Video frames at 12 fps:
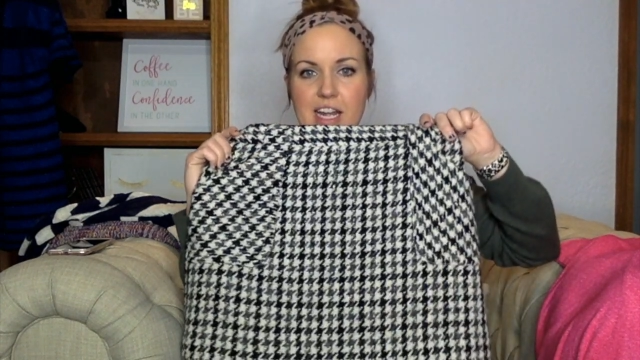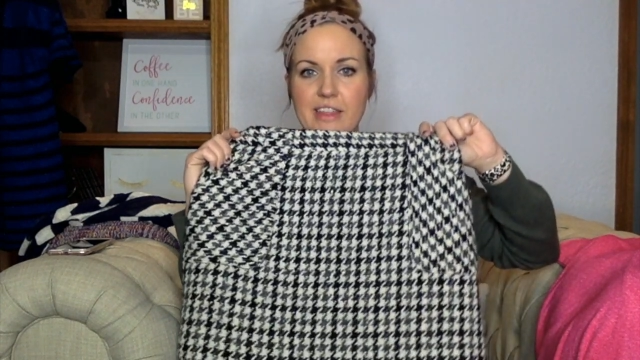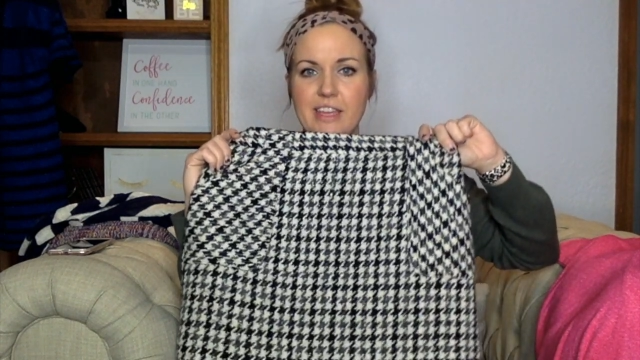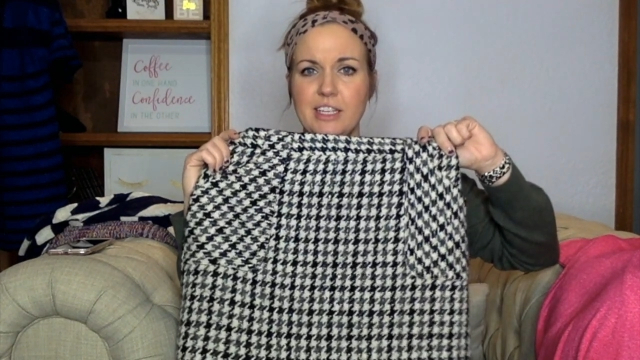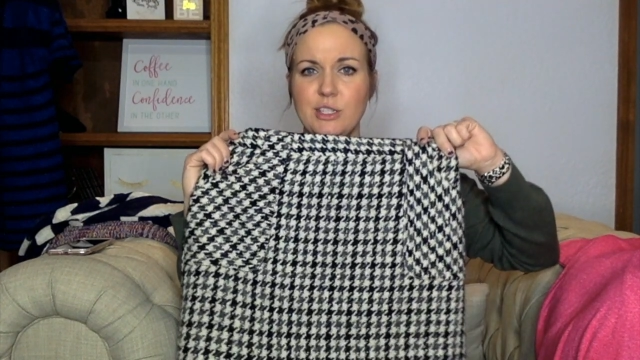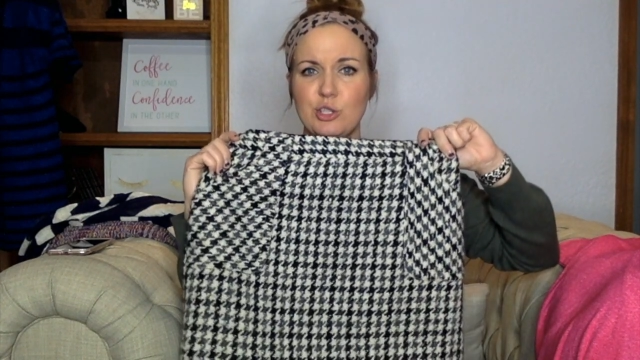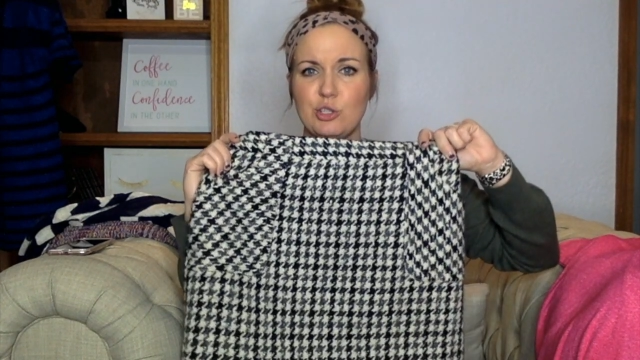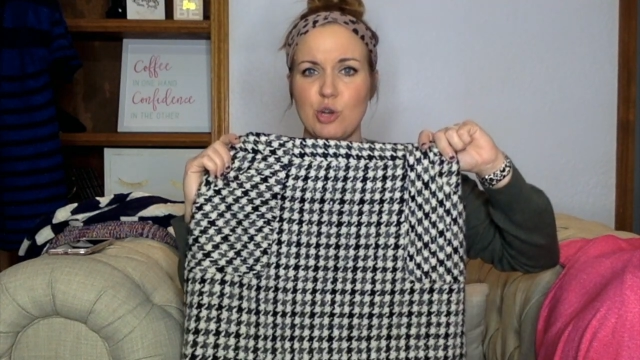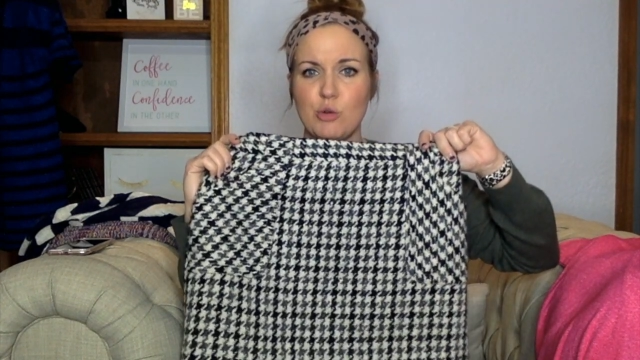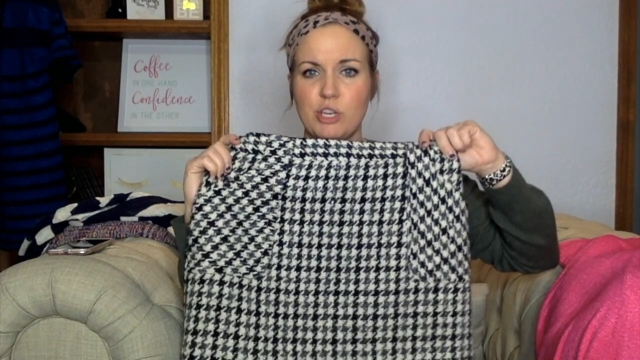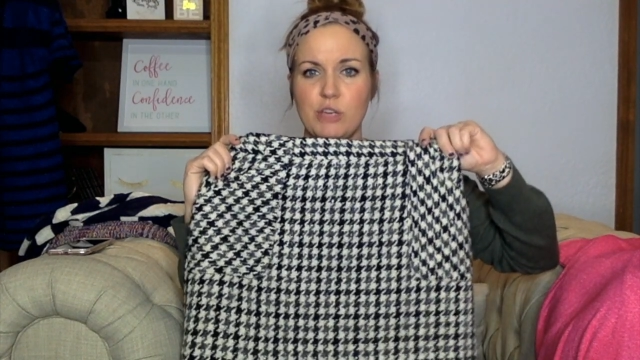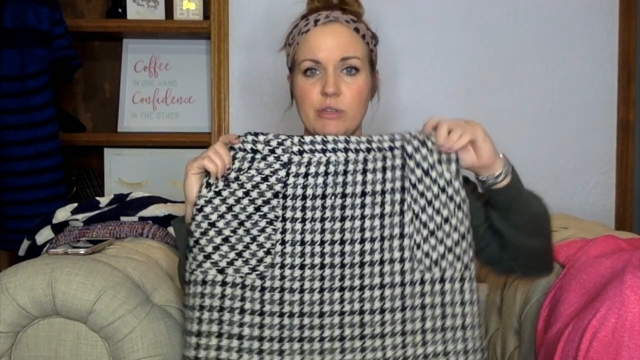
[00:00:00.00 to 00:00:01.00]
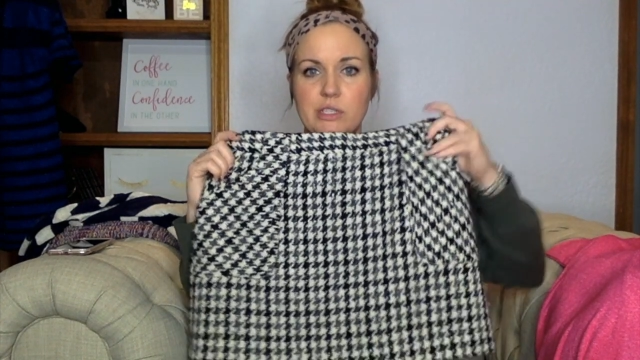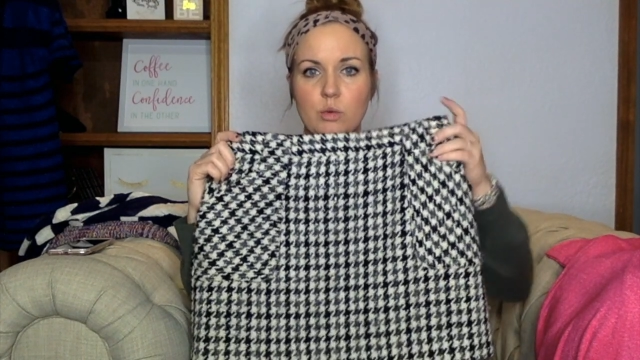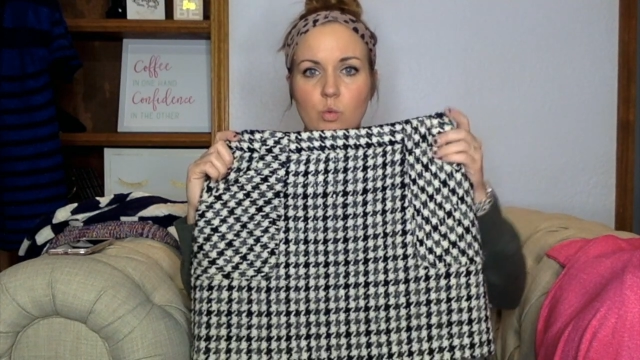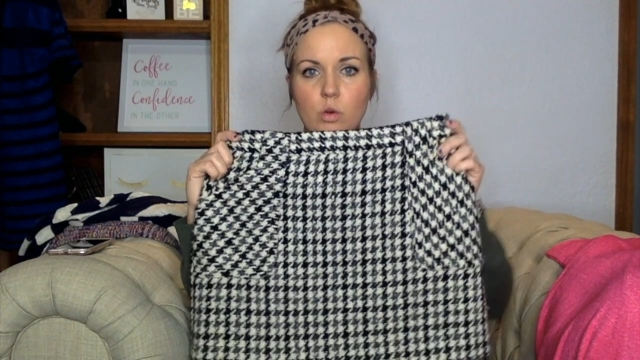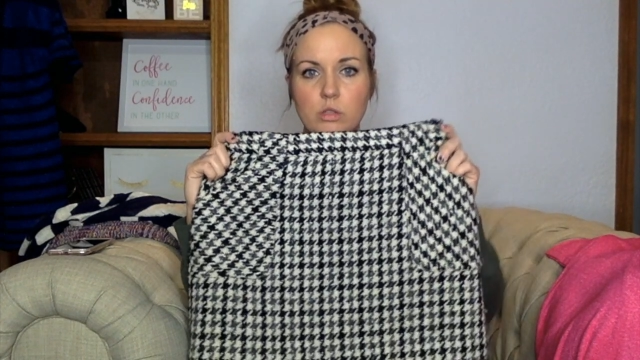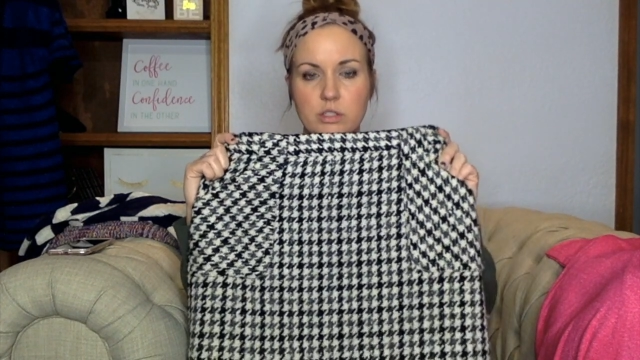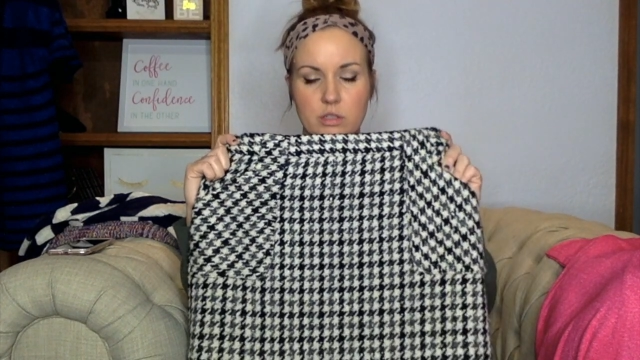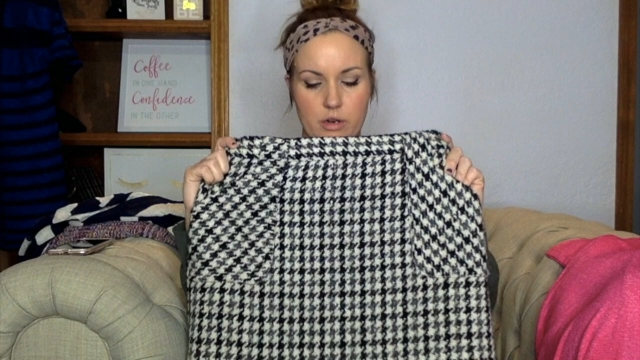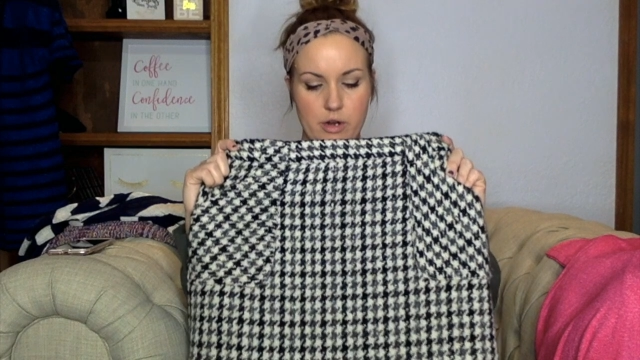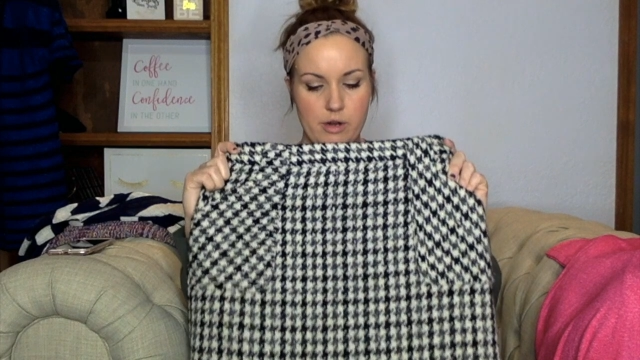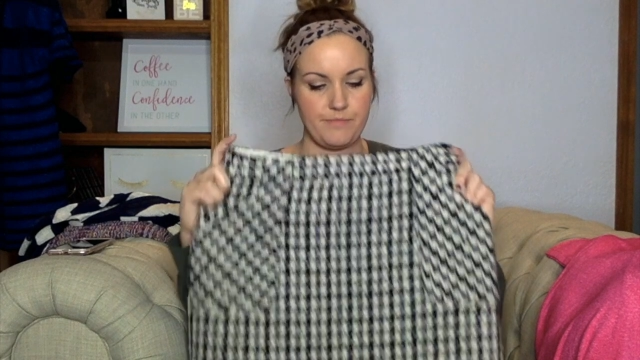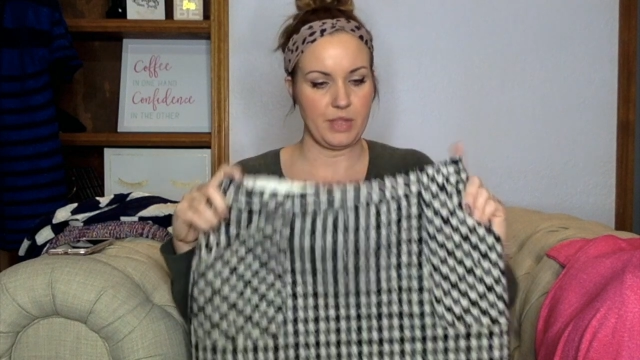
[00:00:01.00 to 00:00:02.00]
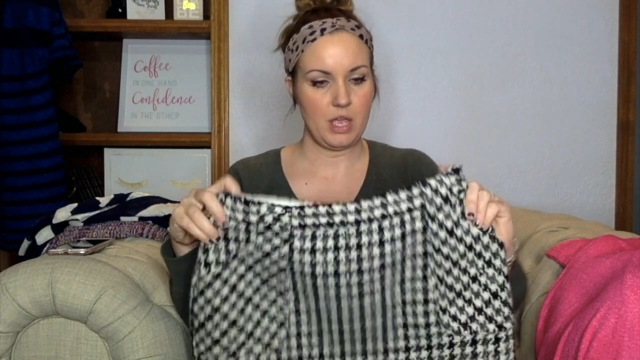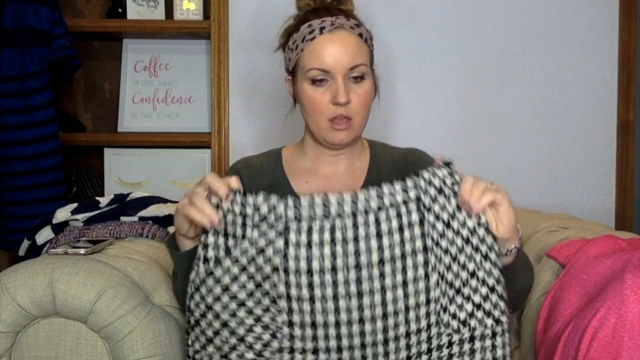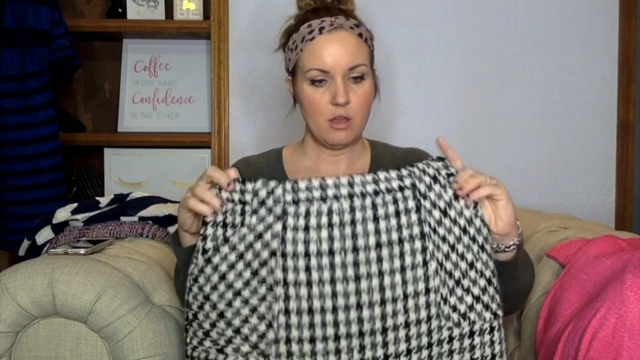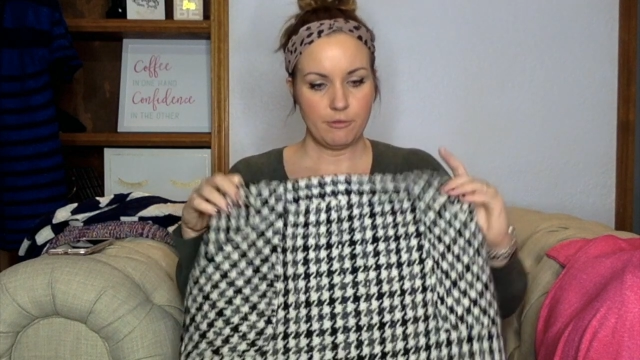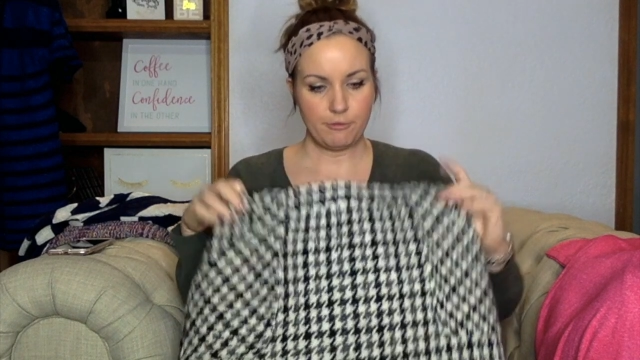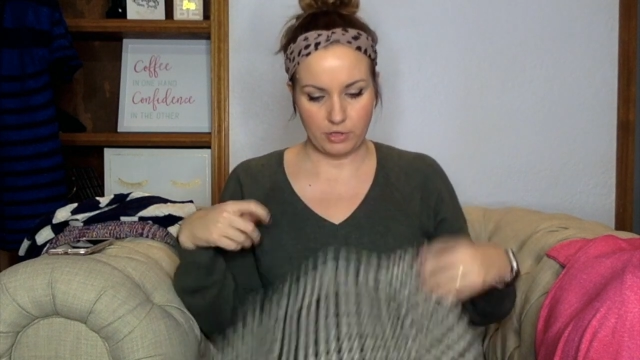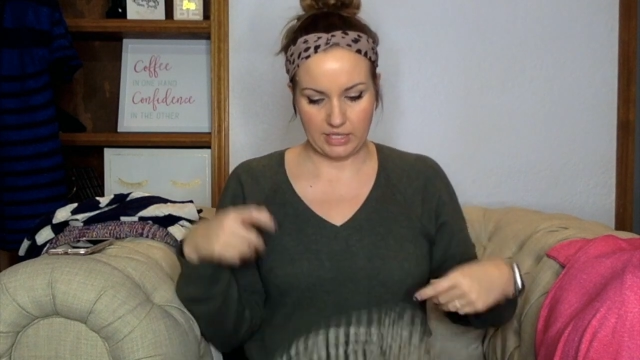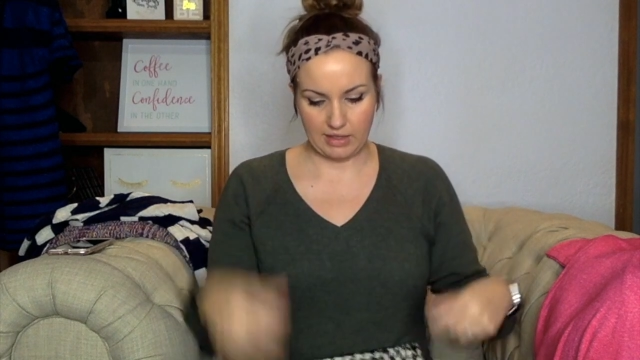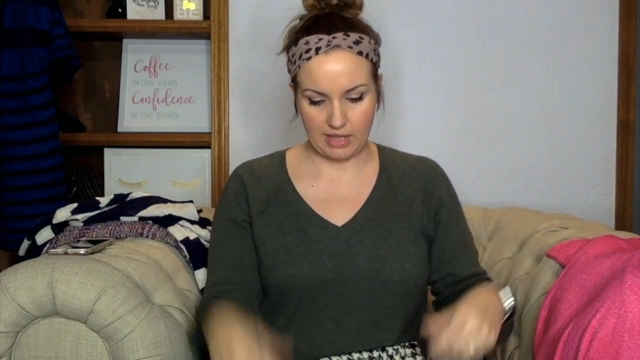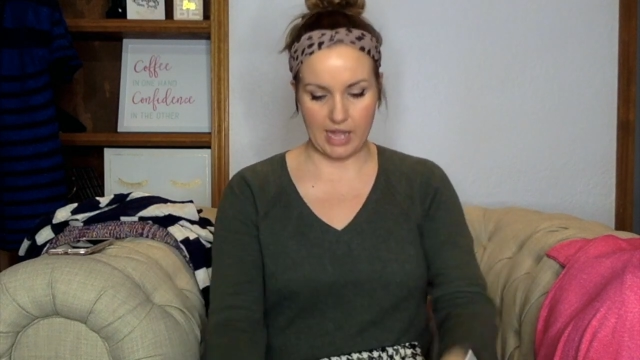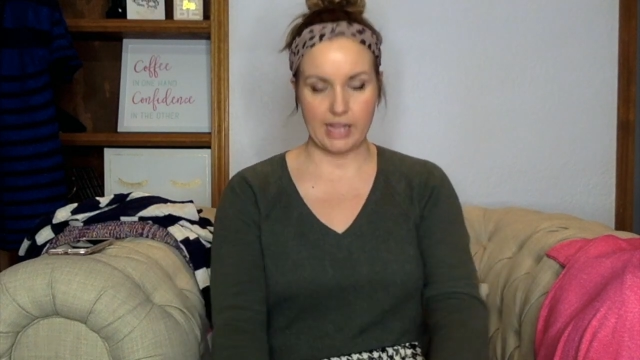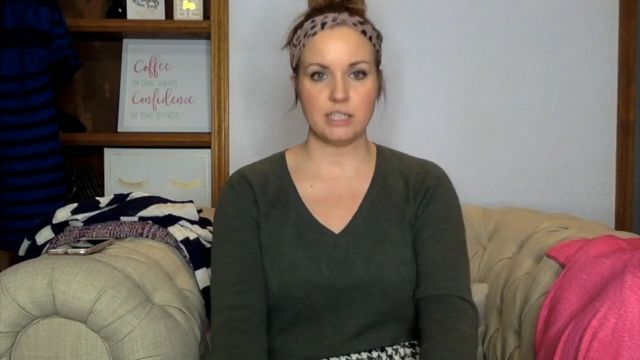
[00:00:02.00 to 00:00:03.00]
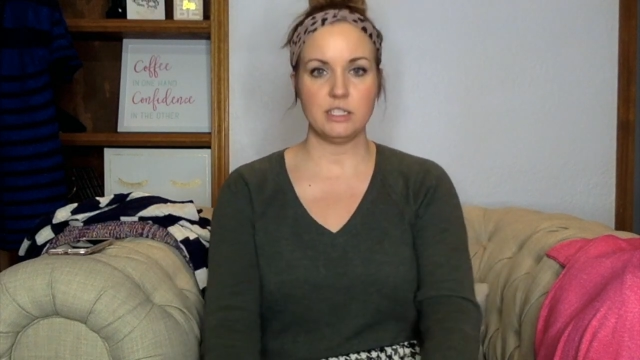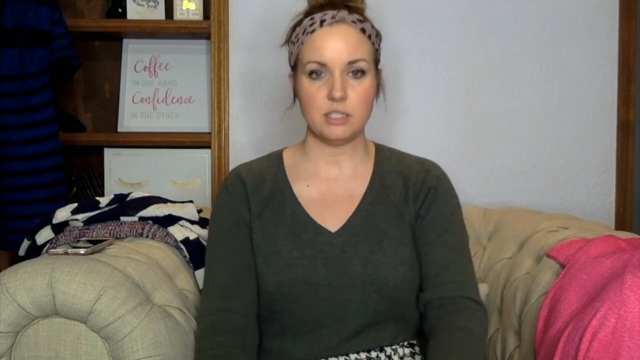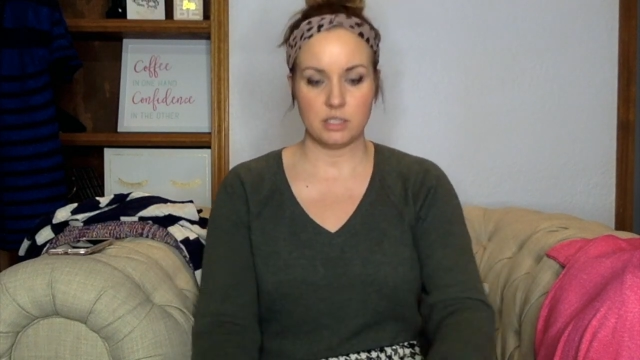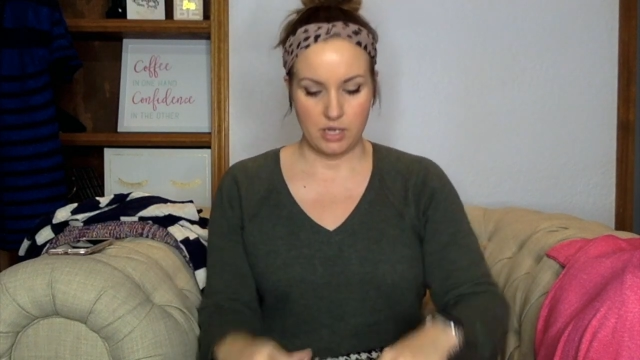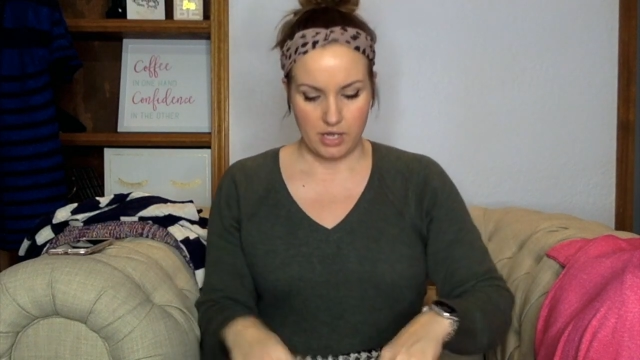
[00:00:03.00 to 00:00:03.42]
I think it's so cute. It's a wool skirt, fully lined.